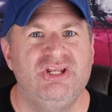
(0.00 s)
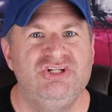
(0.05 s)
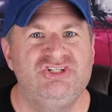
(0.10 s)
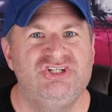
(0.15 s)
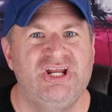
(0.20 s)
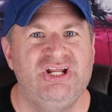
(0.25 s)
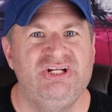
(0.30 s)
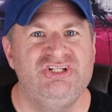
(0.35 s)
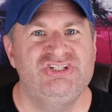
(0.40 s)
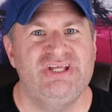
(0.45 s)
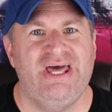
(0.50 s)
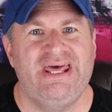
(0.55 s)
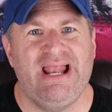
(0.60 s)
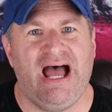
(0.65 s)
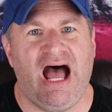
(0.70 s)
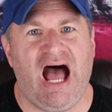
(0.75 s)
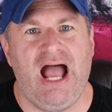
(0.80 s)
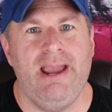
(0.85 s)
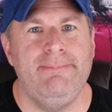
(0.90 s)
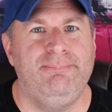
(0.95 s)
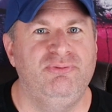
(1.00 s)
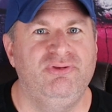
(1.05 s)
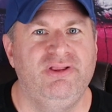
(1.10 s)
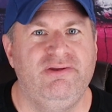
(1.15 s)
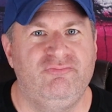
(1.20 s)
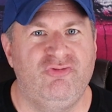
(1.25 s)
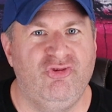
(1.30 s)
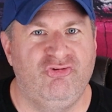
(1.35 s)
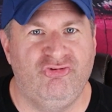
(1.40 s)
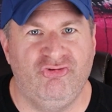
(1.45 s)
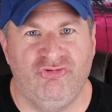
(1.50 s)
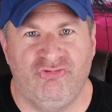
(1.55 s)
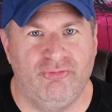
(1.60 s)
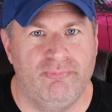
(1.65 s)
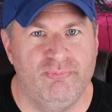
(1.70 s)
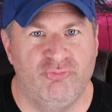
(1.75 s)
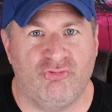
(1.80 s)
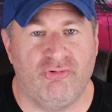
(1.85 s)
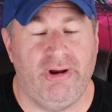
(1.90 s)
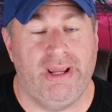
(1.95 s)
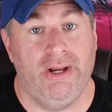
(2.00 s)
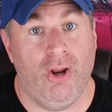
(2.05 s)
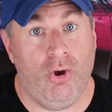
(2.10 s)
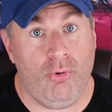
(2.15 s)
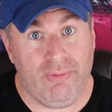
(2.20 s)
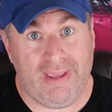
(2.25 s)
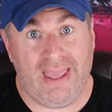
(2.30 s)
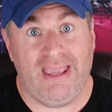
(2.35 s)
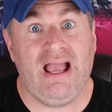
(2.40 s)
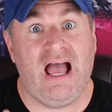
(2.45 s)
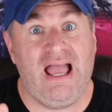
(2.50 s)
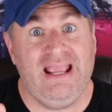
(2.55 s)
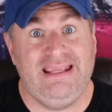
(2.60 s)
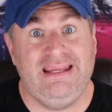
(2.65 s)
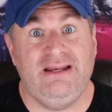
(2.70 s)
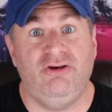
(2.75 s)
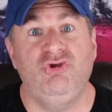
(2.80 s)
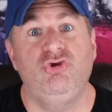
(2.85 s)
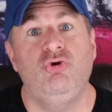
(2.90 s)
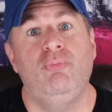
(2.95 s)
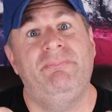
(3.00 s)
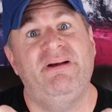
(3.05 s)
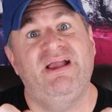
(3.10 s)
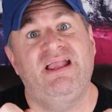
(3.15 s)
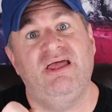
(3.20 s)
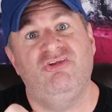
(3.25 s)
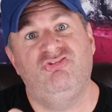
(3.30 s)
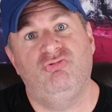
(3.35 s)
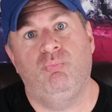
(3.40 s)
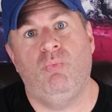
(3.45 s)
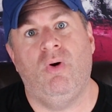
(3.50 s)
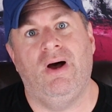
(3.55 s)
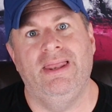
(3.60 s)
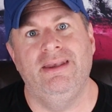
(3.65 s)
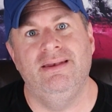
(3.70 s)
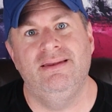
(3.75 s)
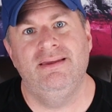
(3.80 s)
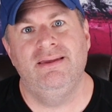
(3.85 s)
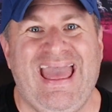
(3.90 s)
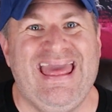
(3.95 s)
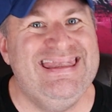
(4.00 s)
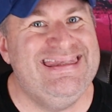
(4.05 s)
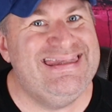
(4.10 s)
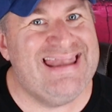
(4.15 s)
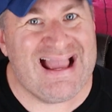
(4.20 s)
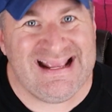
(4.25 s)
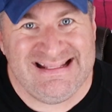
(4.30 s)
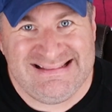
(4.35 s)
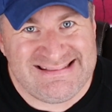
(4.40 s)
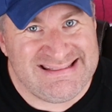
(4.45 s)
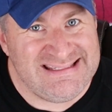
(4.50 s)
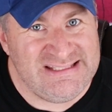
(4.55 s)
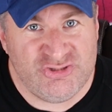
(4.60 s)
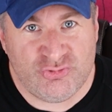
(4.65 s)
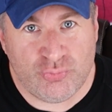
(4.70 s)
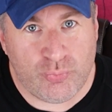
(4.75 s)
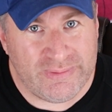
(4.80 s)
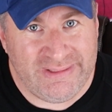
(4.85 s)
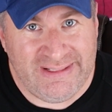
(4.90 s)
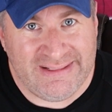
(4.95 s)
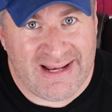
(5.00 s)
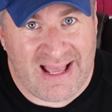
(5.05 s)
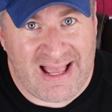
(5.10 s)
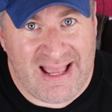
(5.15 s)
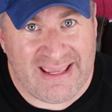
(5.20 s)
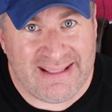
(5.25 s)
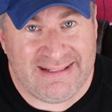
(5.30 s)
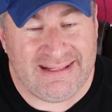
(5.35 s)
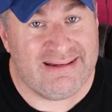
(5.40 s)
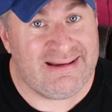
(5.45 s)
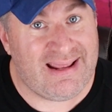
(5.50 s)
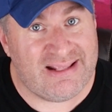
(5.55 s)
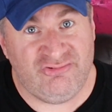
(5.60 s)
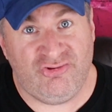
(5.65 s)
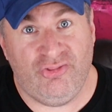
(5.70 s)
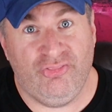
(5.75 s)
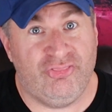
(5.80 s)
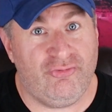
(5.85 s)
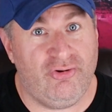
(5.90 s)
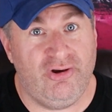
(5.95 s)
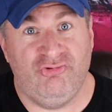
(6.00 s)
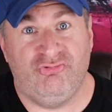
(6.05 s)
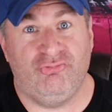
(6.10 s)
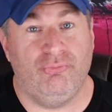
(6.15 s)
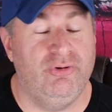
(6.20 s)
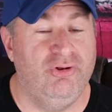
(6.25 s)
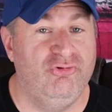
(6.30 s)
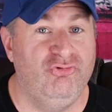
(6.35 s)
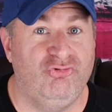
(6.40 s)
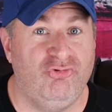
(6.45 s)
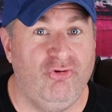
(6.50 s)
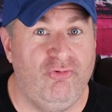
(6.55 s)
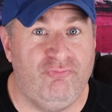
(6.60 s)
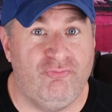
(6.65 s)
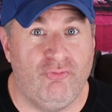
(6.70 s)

can change that. I believe the system's great. Okay, I hear you, but guess what? In 1929 and 1930, so on and so